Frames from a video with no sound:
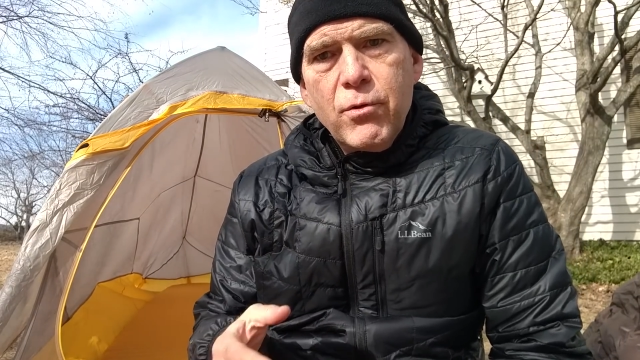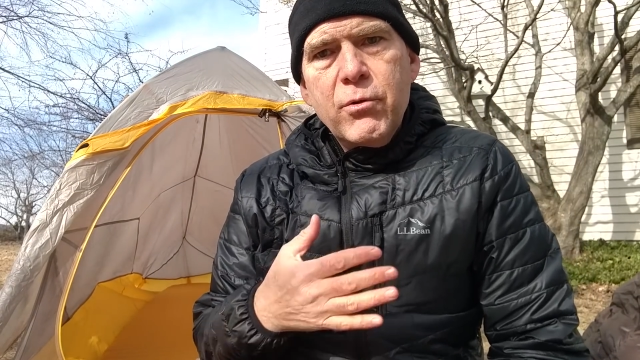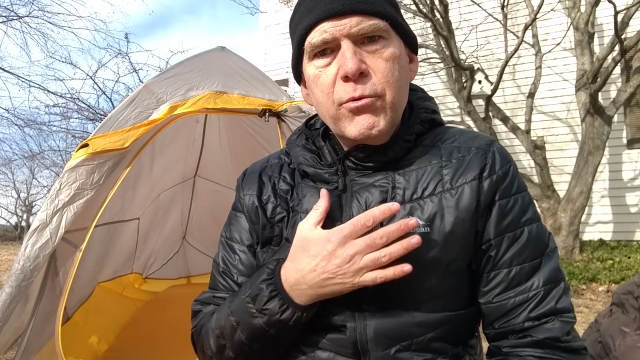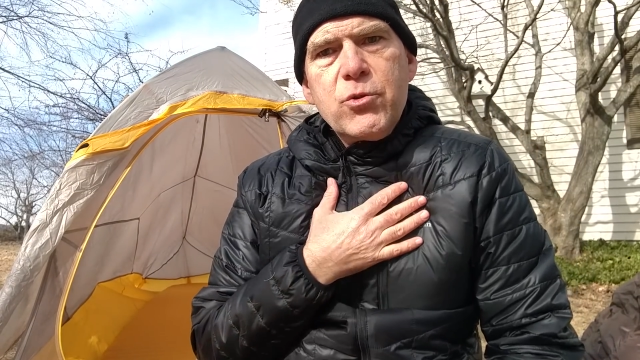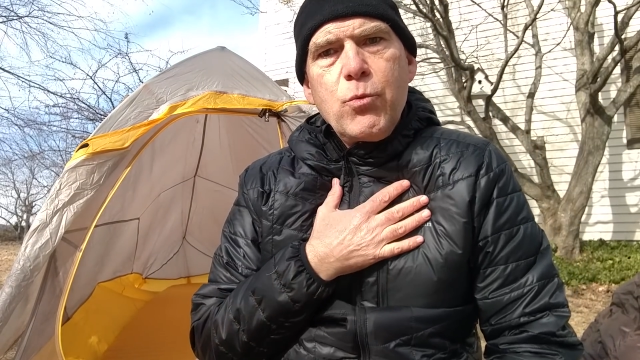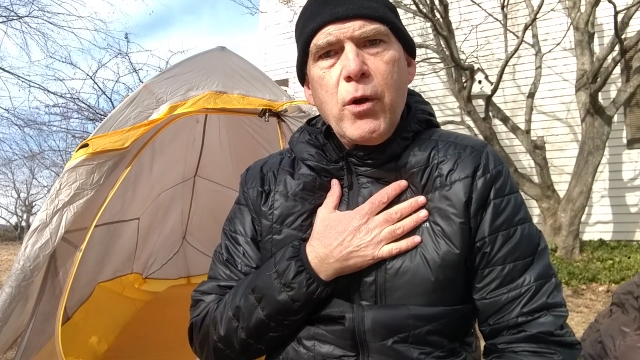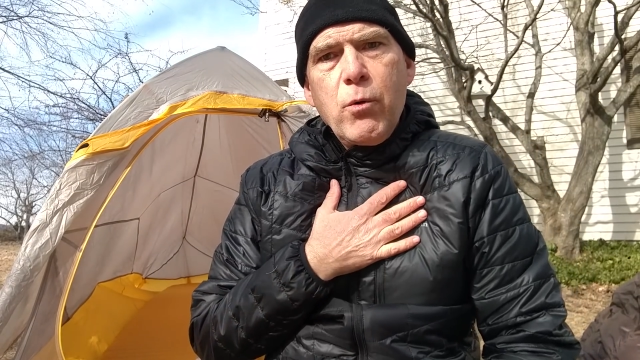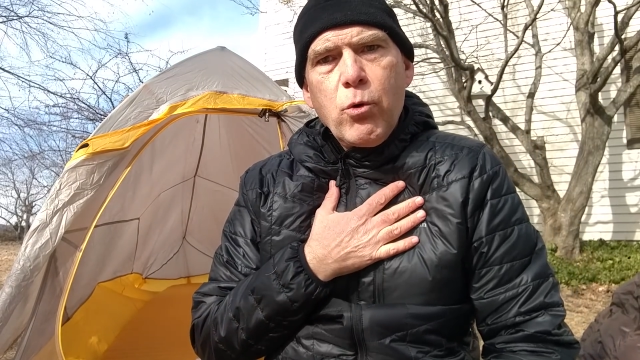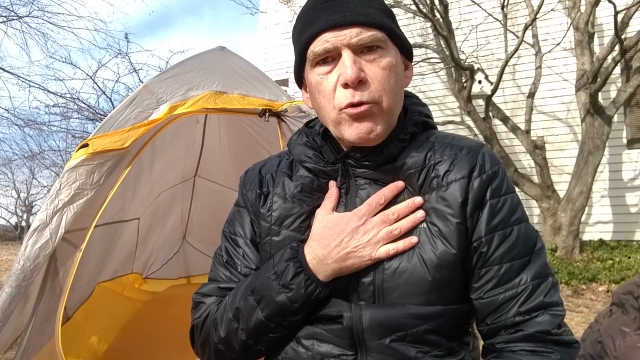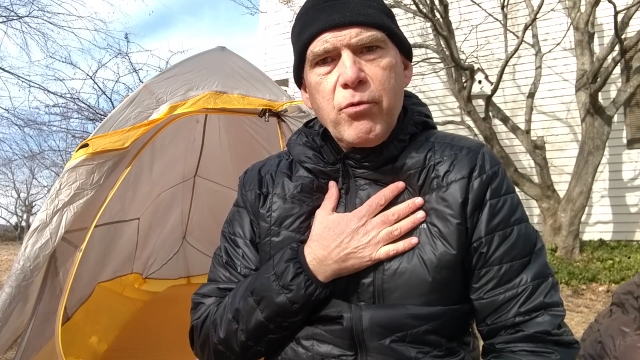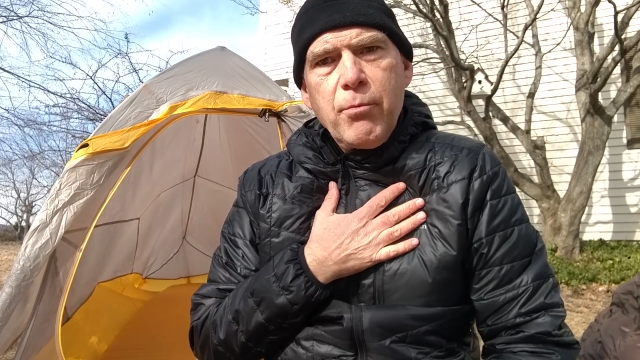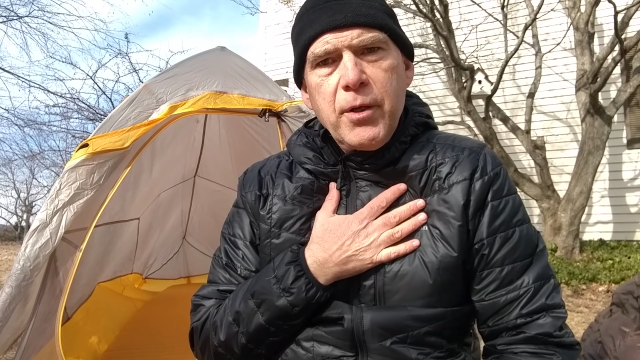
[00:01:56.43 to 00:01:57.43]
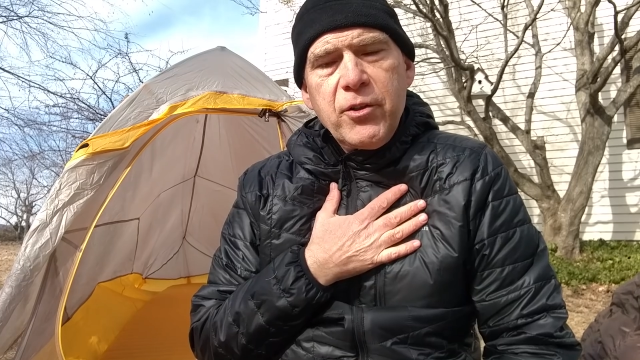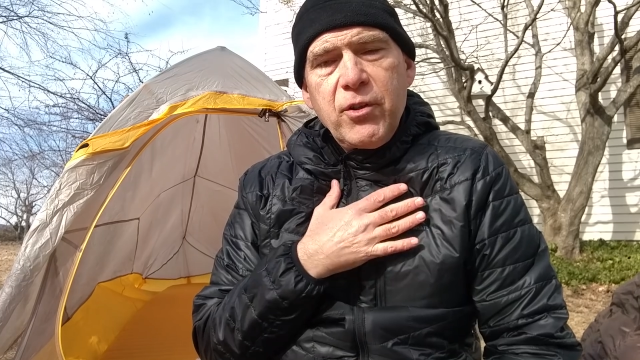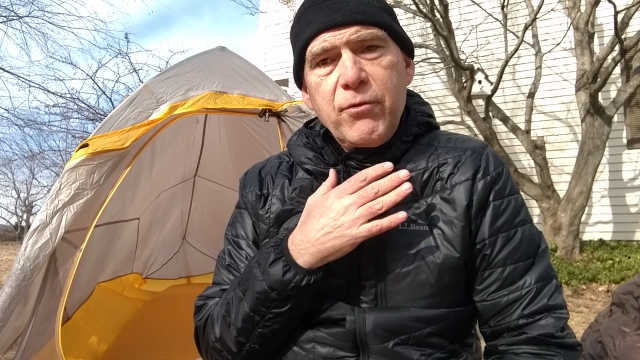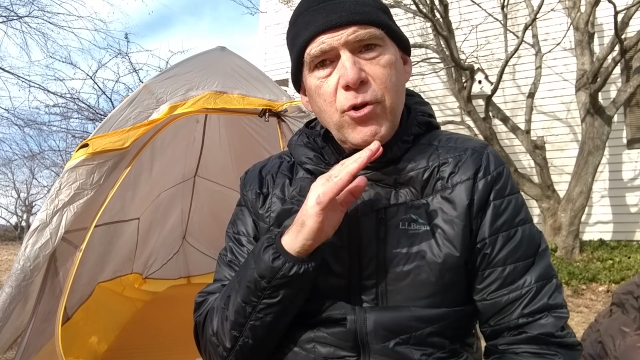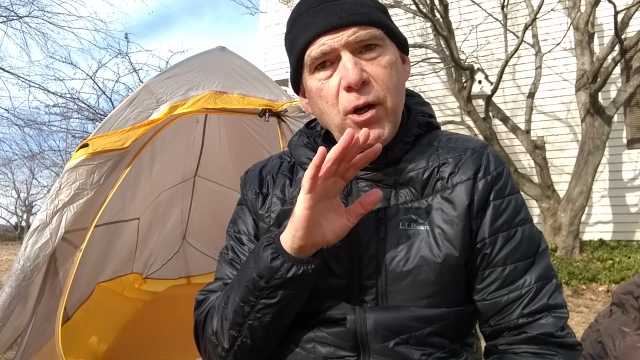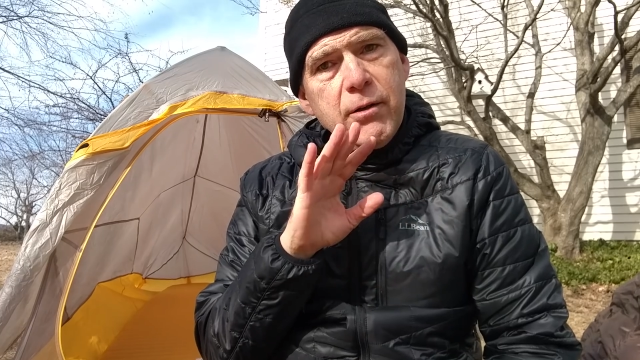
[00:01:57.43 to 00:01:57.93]
and the reason why it works for me, because I've
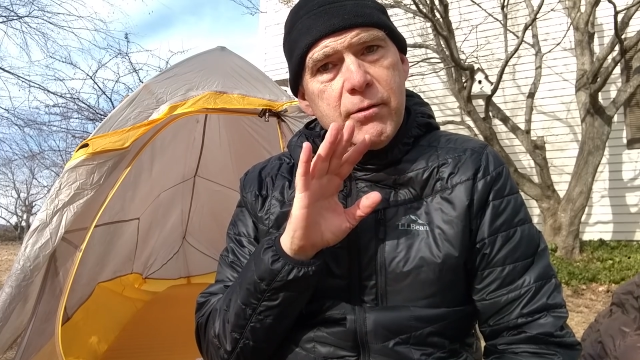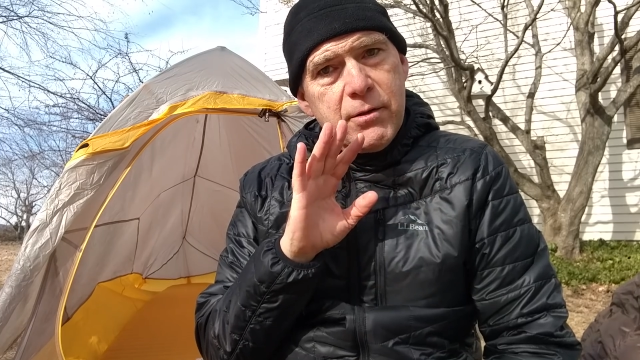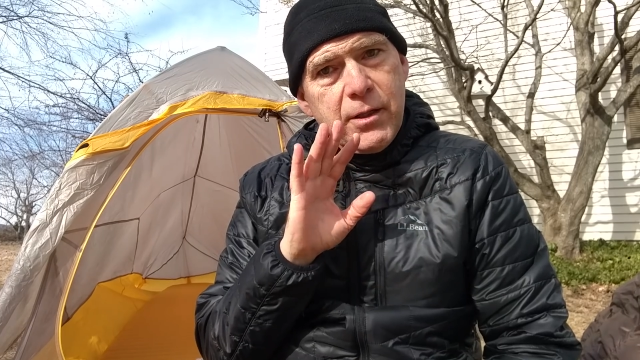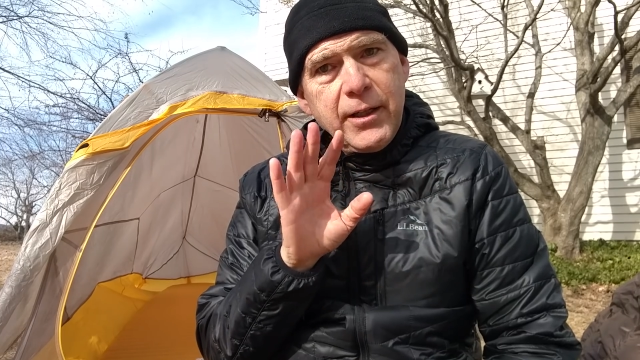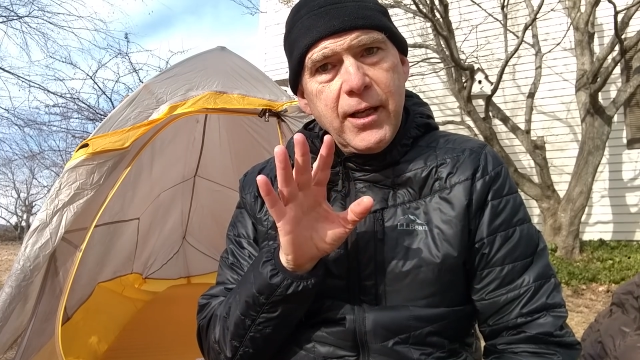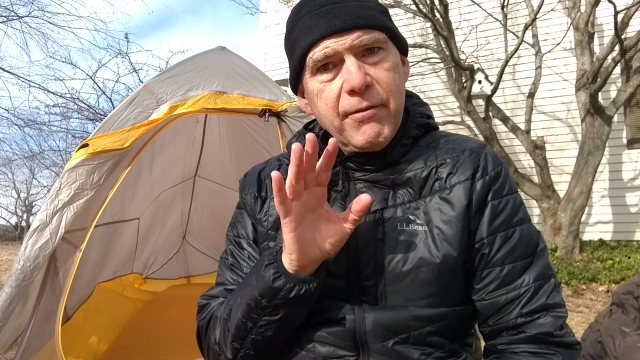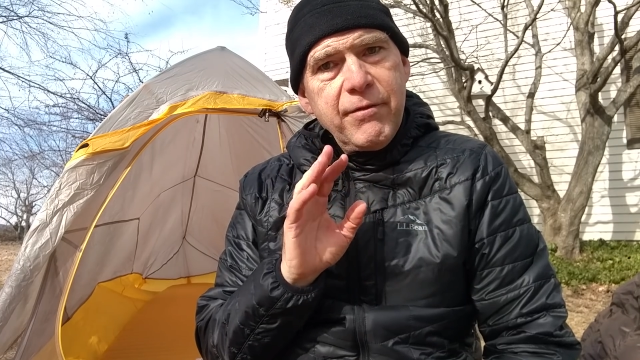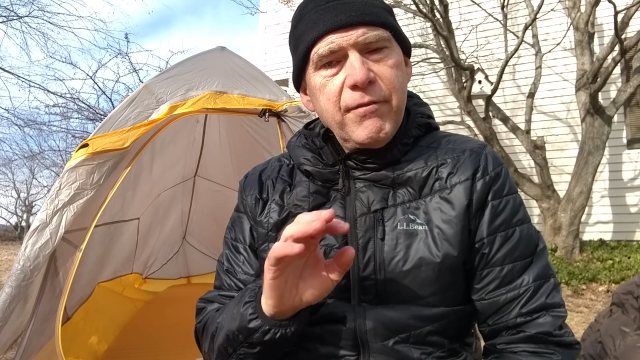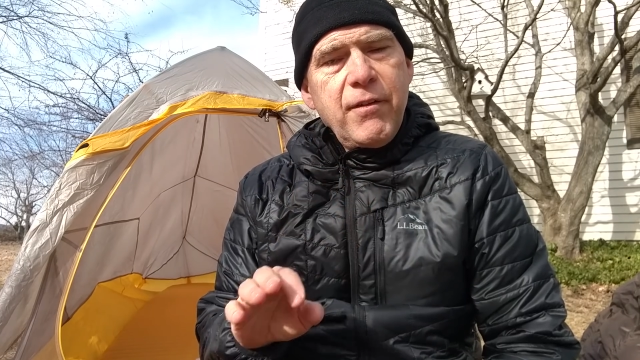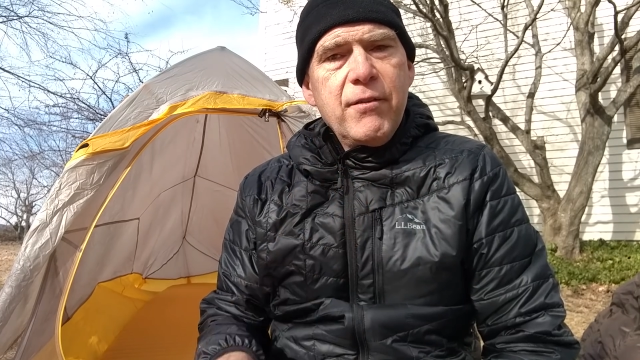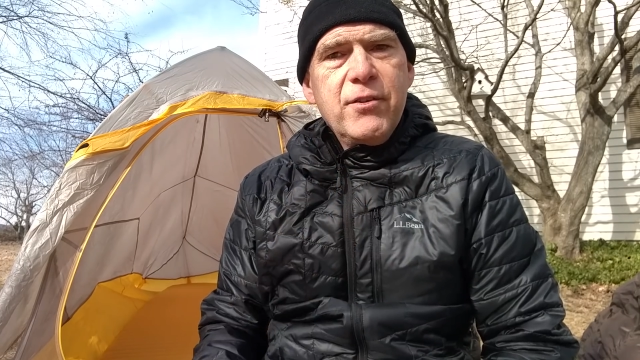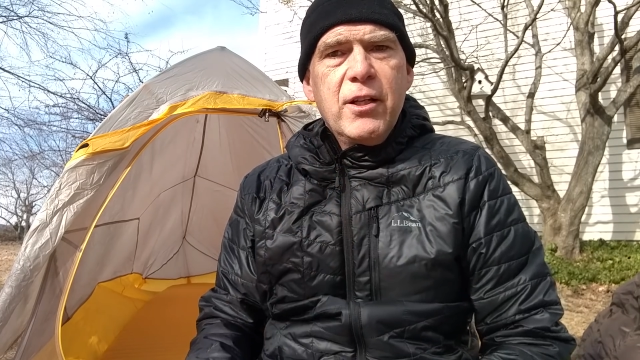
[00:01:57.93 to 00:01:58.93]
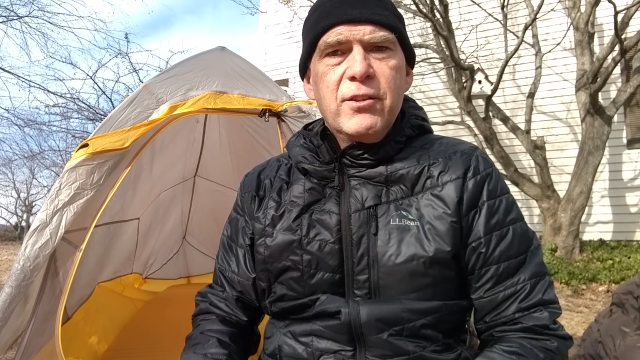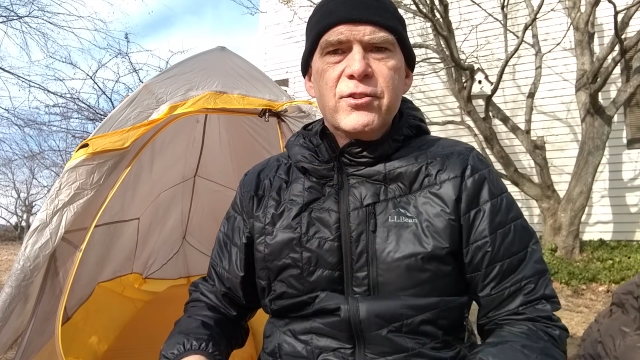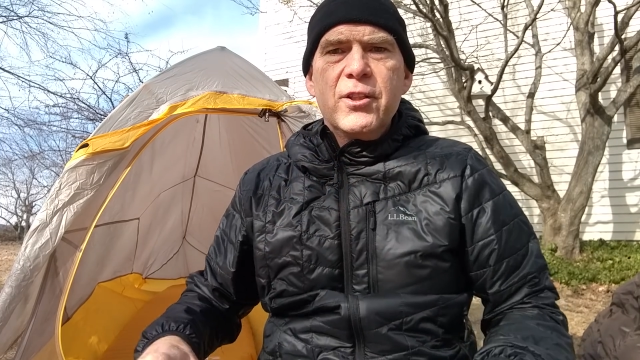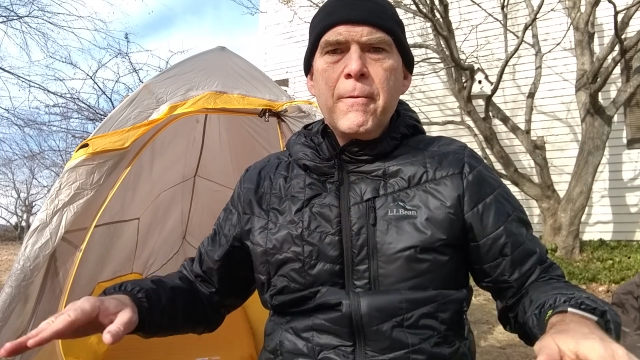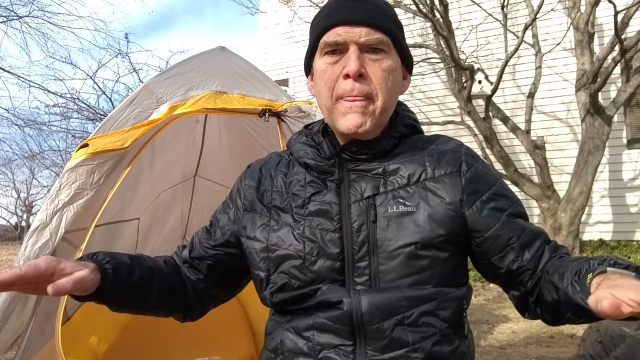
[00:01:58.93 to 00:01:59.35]
tried, again, Fit 5 tents,